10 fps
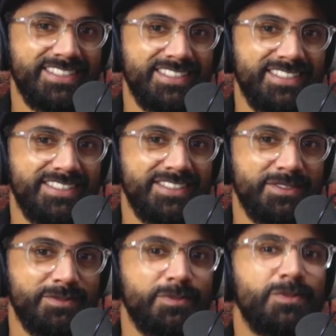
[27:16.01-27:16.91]
or running
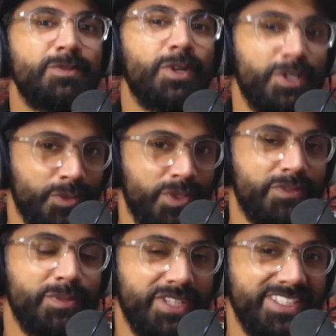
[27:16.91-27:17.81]
away from things? Running
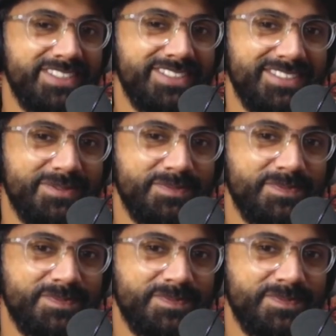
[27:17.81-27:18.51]
away from things